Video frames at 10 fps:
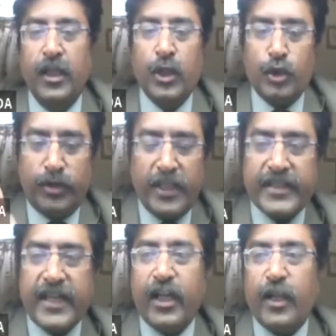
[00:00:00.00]
So this
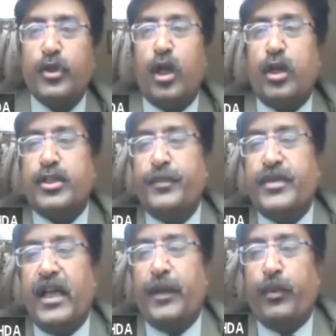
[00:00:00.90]
kind of scholarships
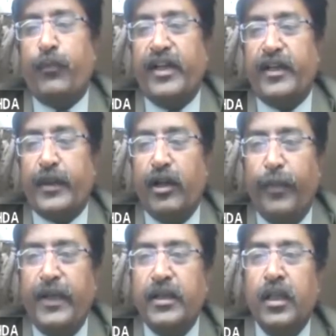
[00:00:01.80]
are provided by
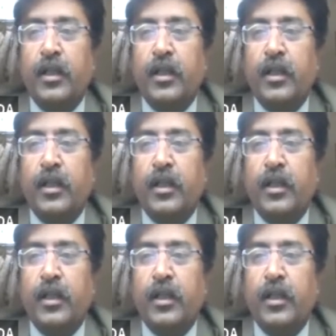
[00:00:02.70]
government.